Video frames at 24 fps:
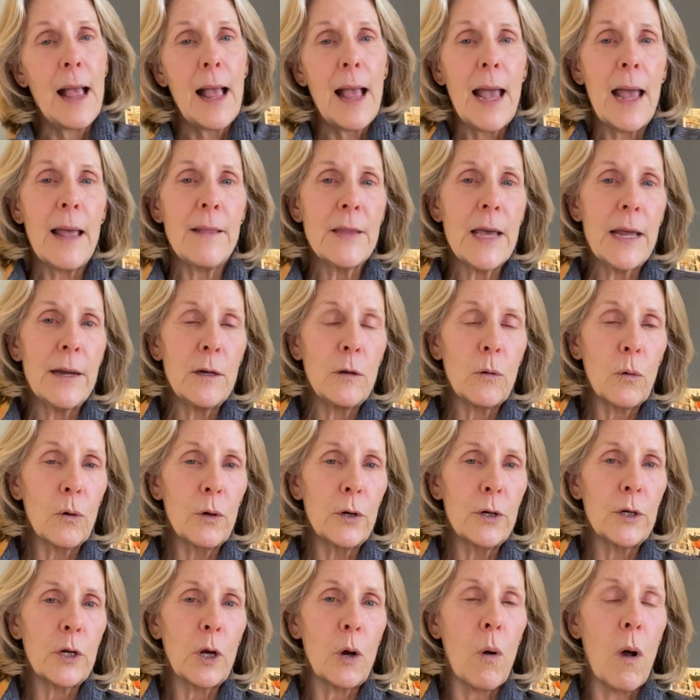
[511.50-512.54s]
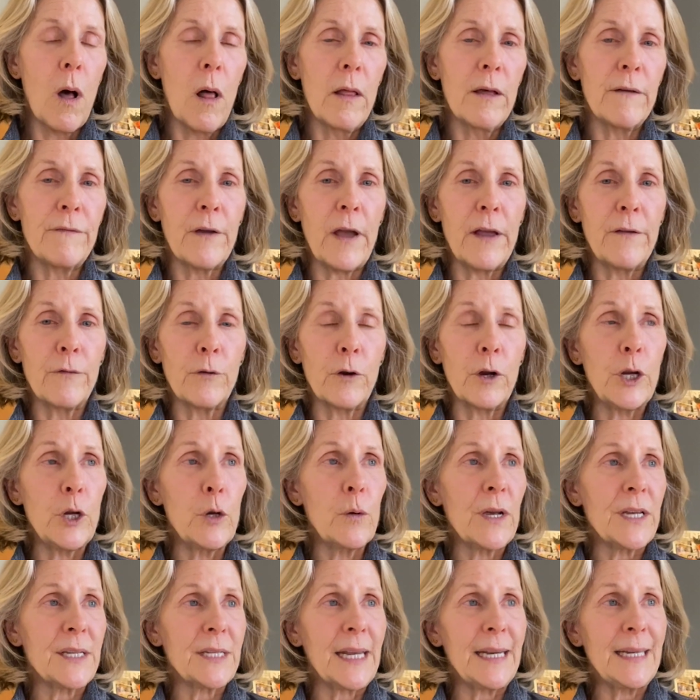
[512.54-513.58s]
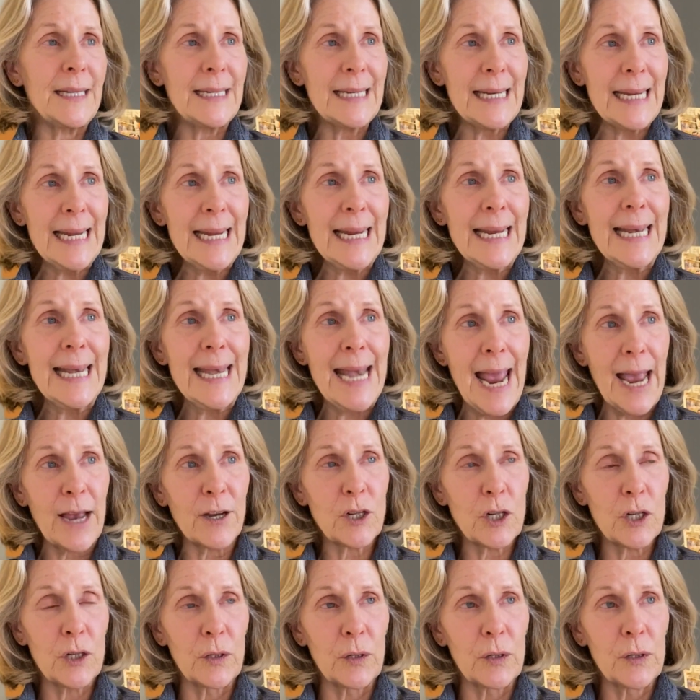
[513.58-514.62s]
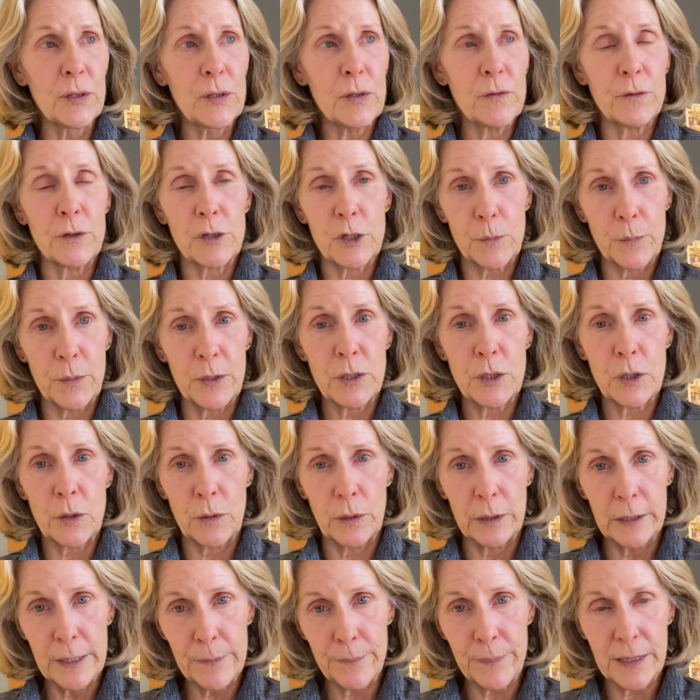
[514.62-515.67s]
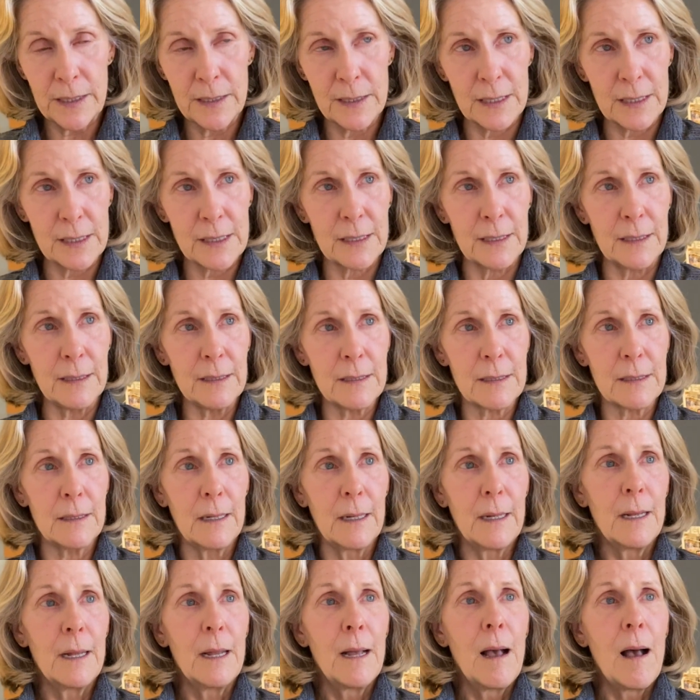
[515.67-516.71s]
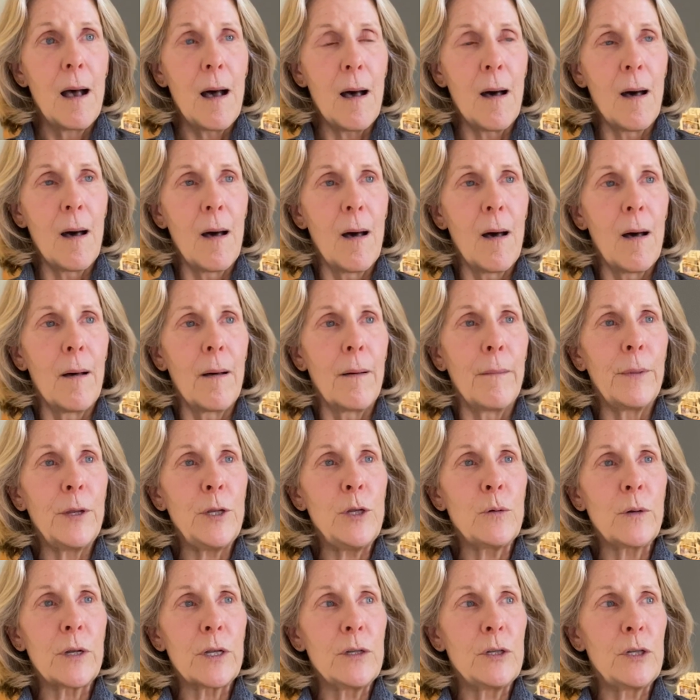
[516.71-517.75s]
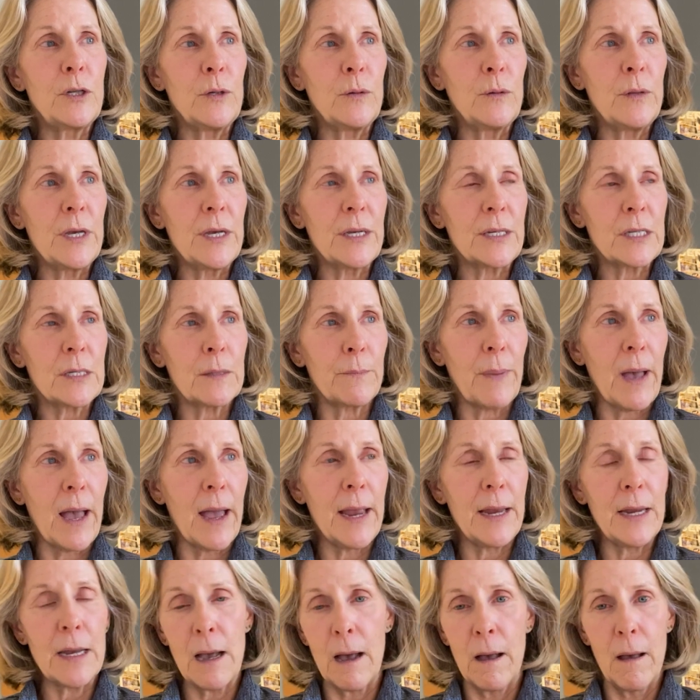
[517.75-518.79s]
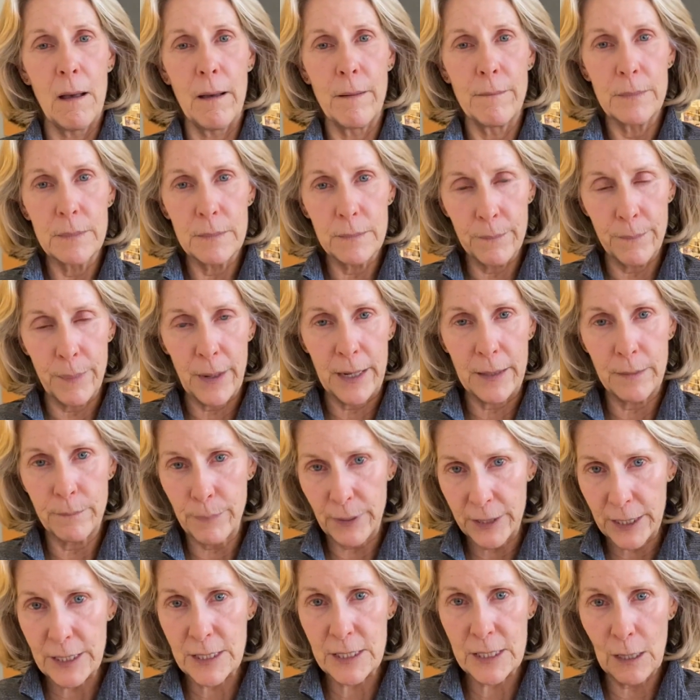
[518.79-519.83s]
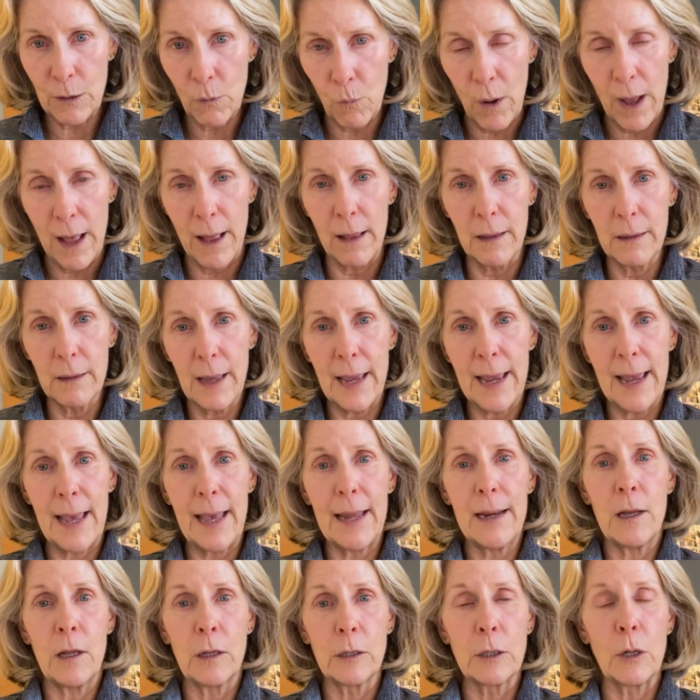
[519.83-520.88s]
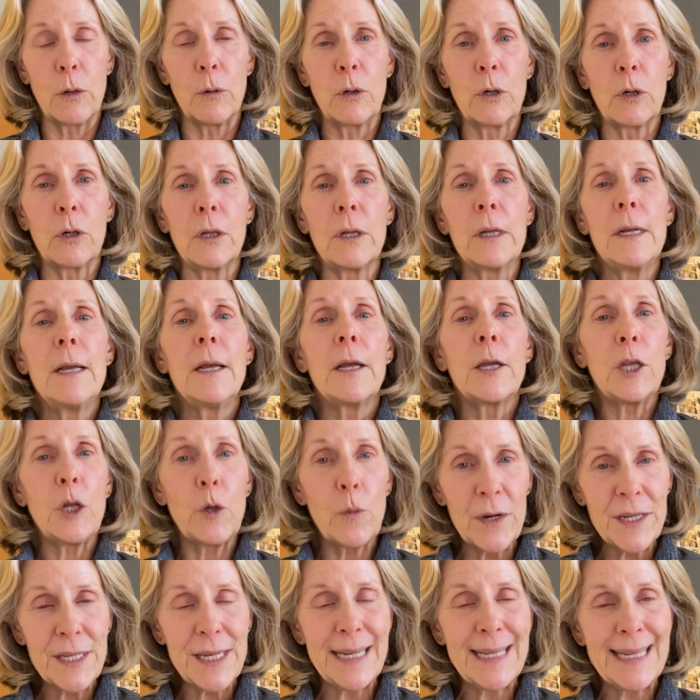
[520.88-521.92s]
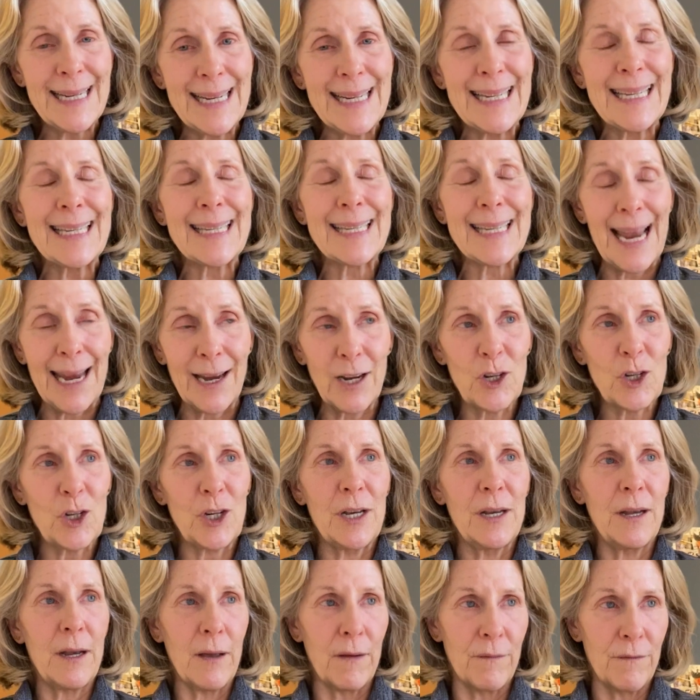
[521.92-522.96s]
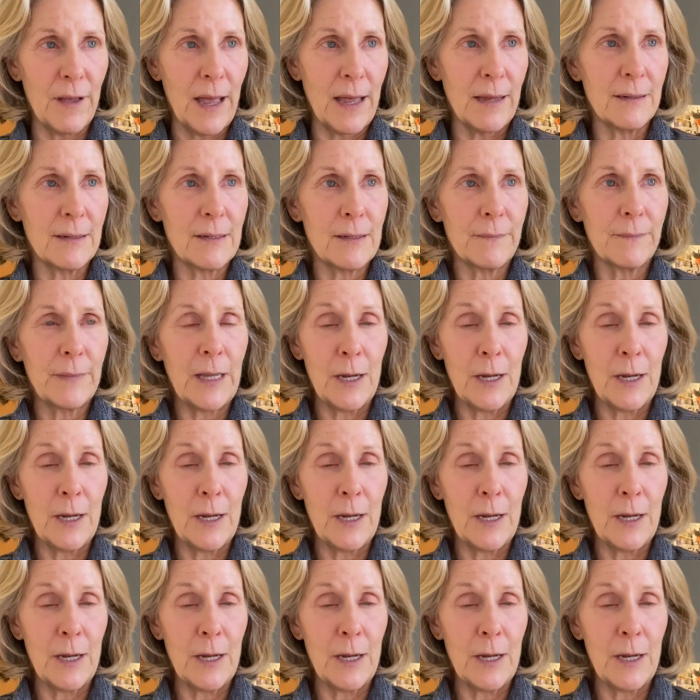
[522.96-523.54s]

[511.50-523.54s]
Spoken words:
And then in order to qualify for a USAT Nationals for sprint or Olympic distance, you can do this by placing well at a local USAT sanctioned event